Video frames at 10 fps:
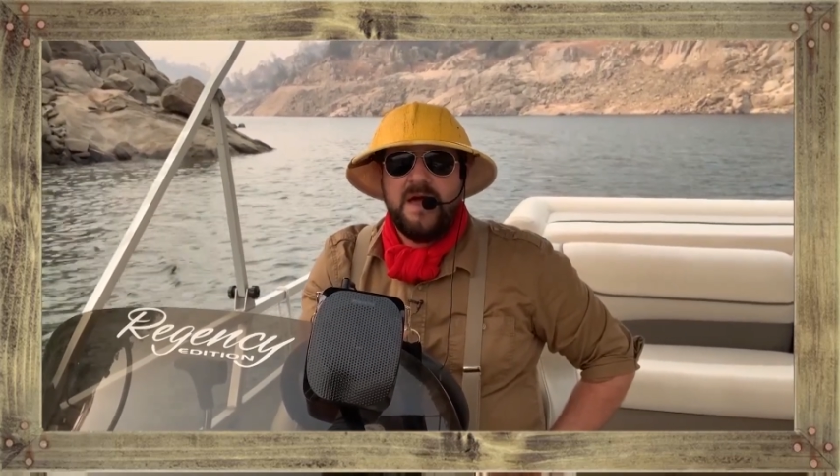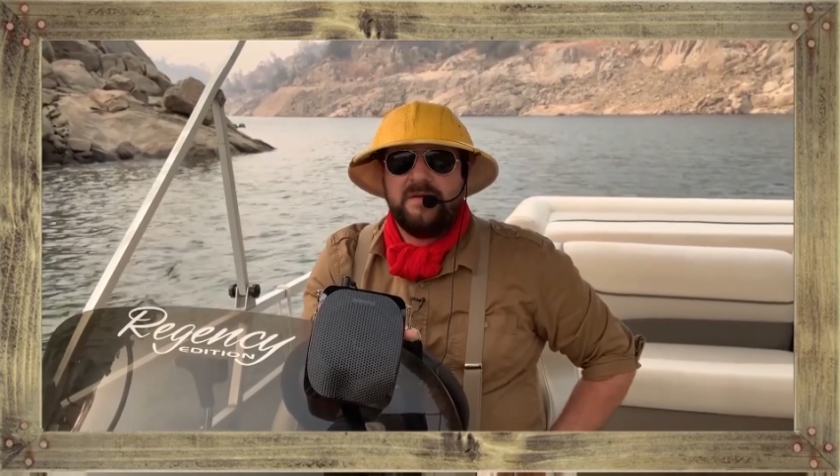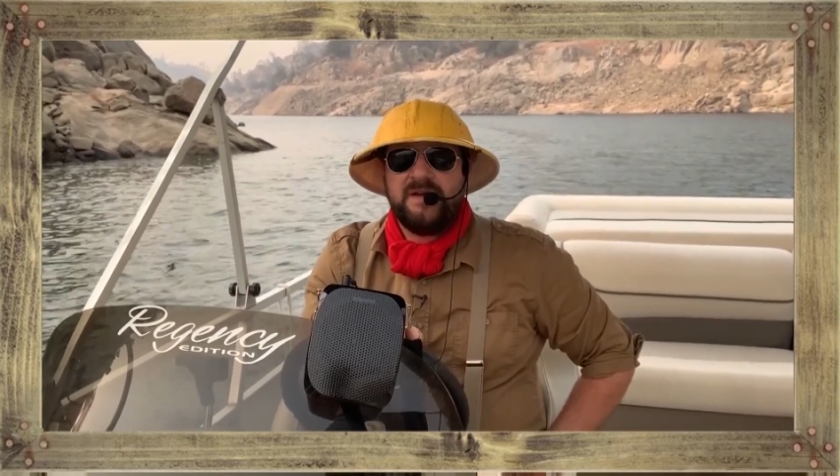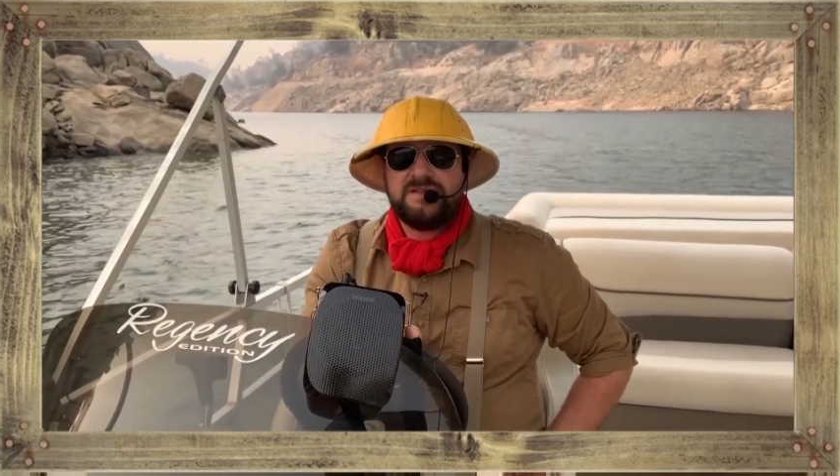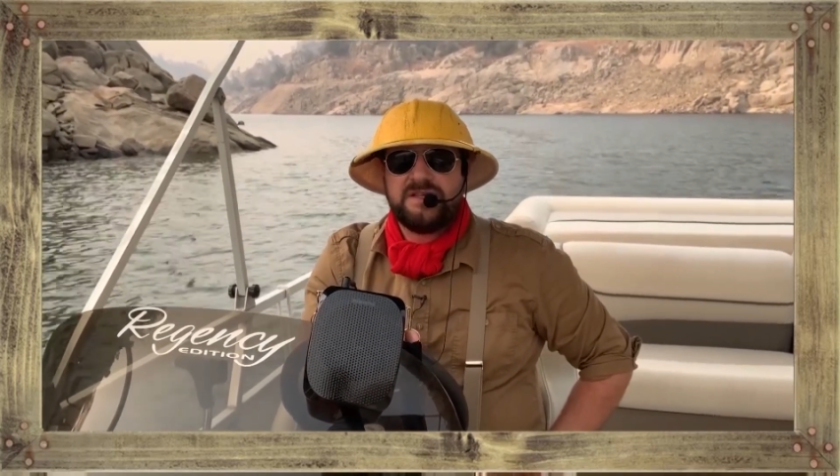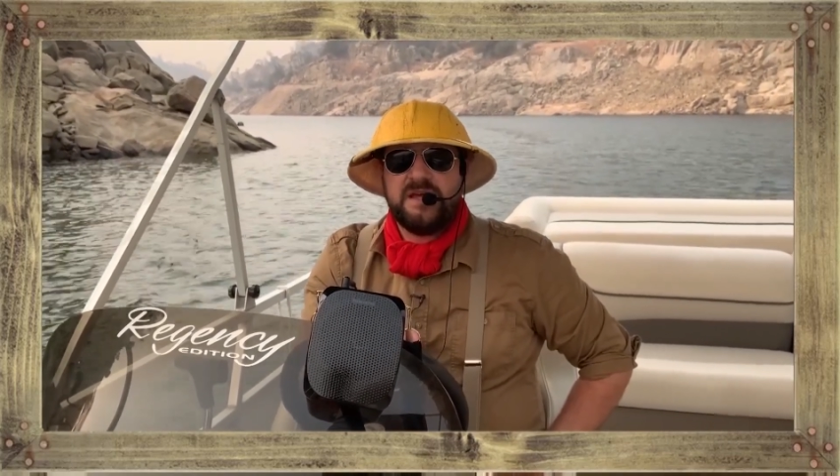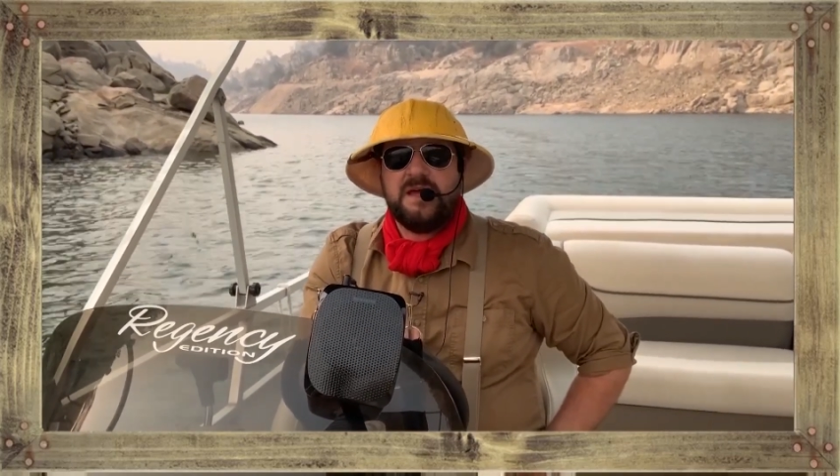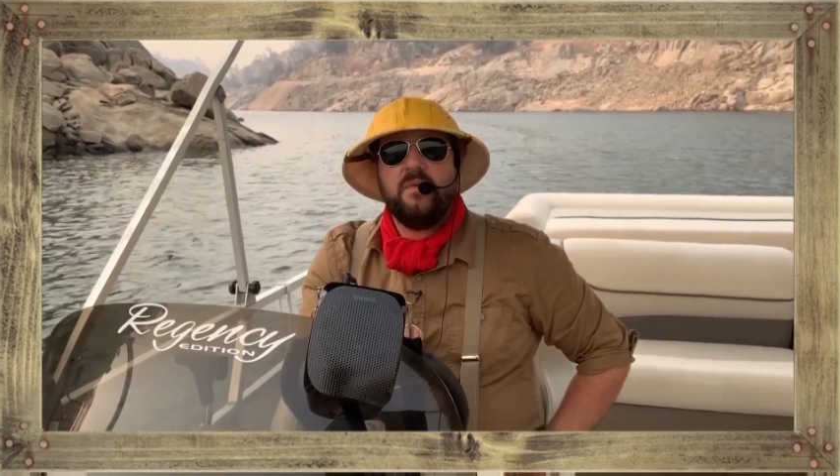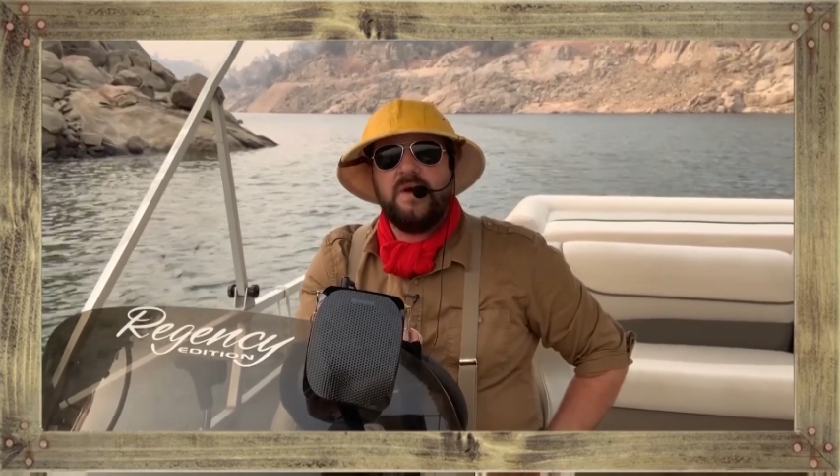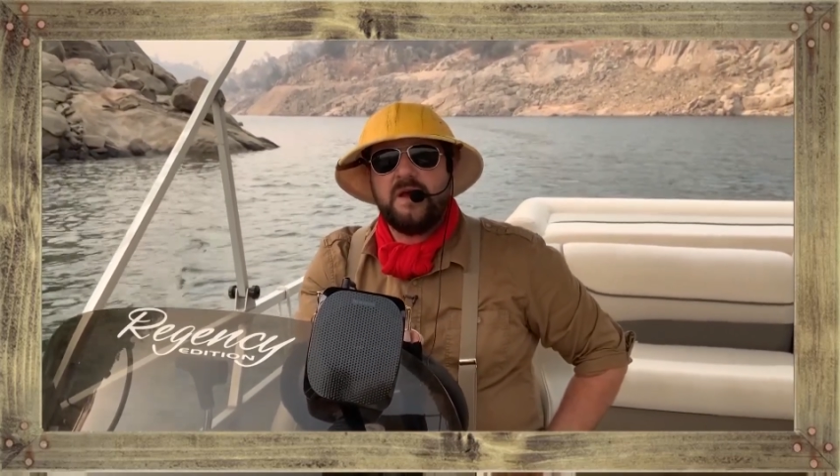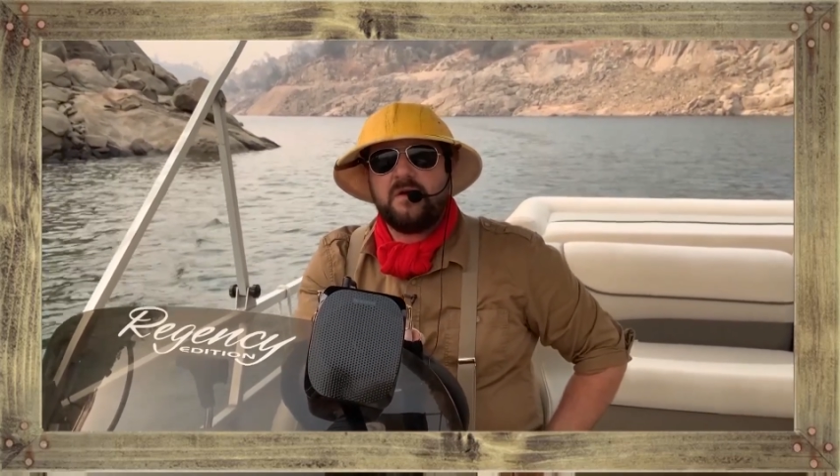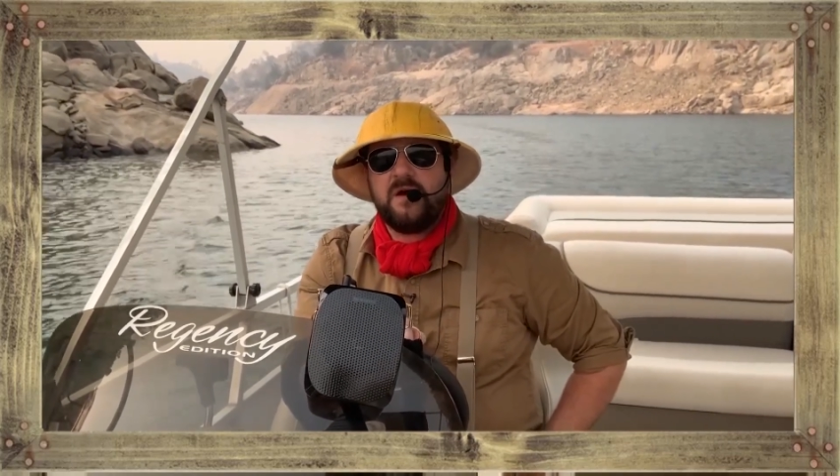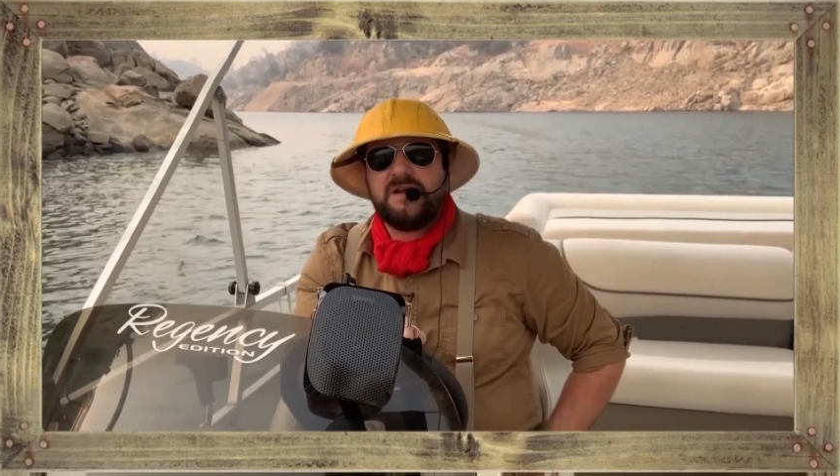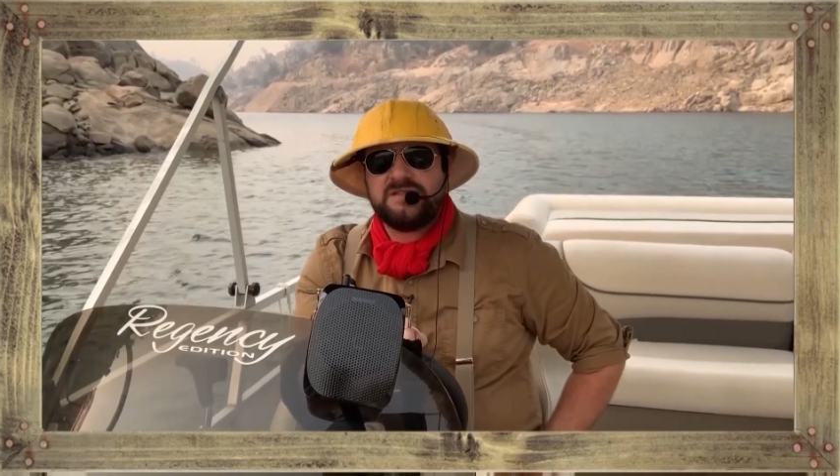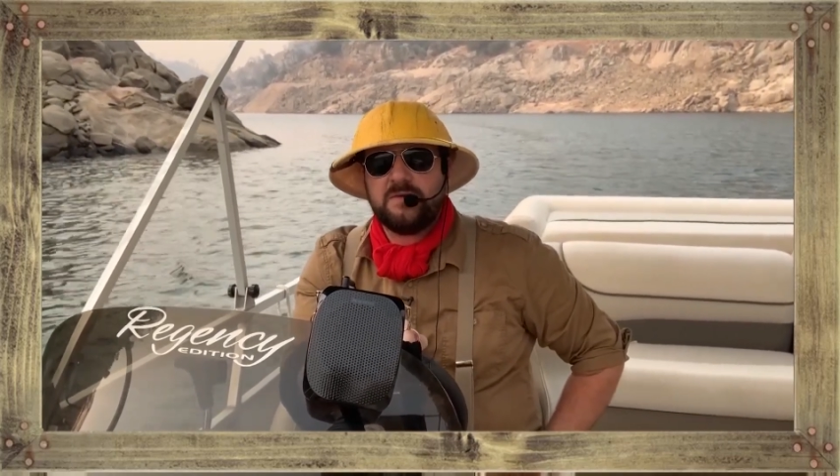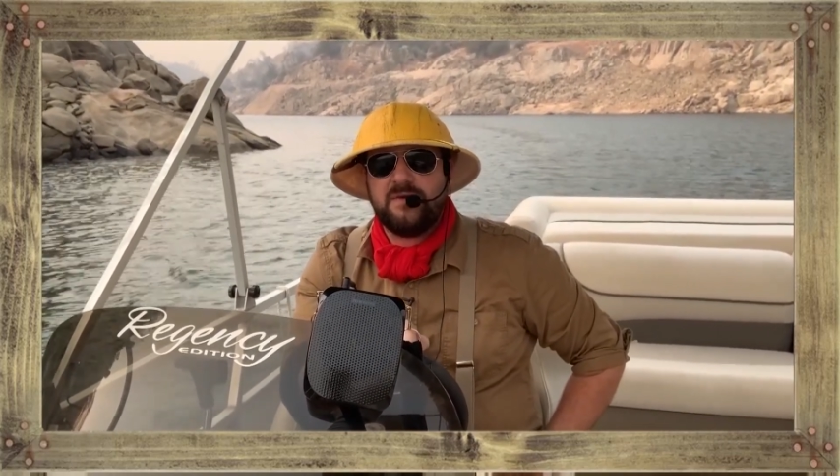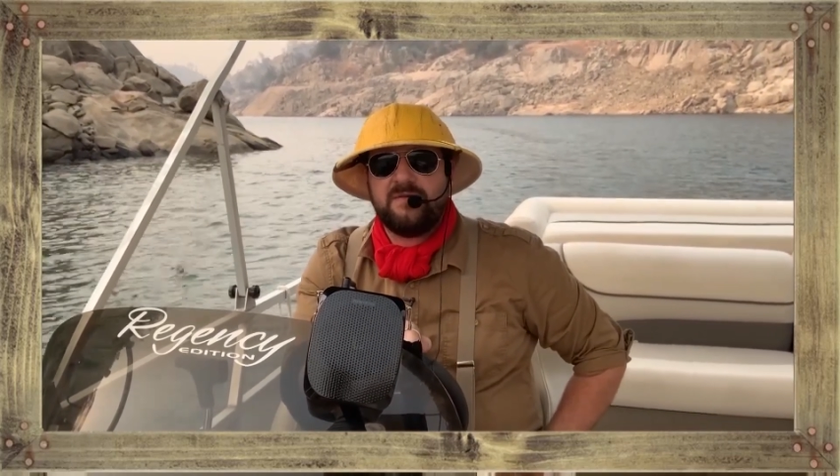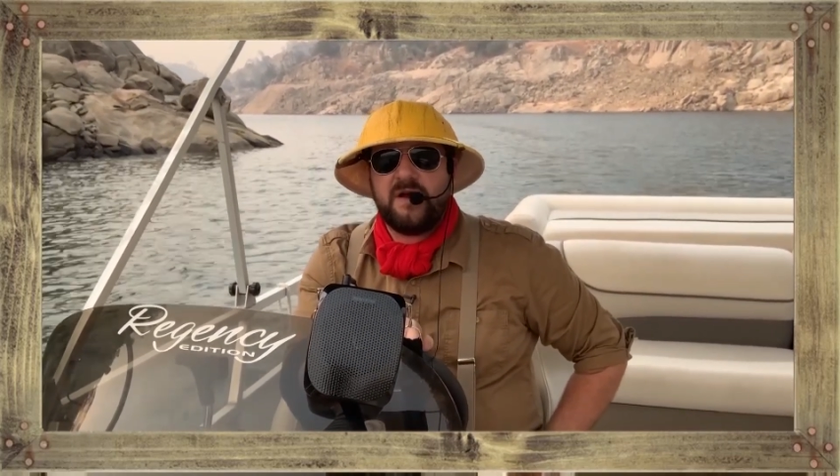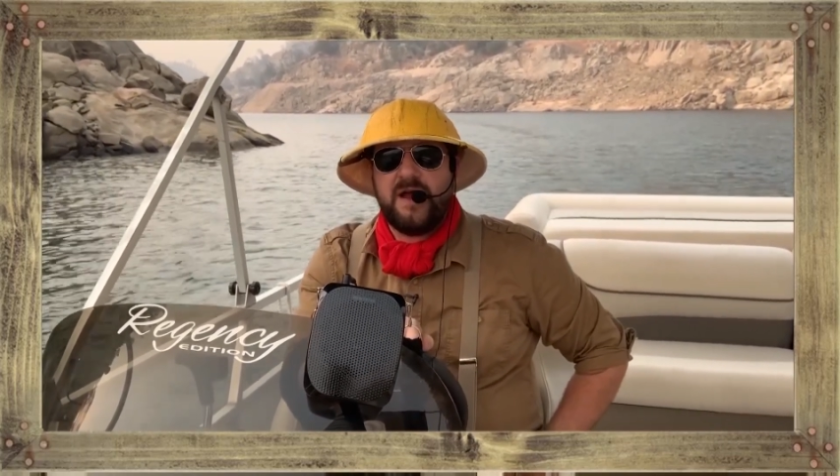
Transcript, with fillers: Eventually, he went across the river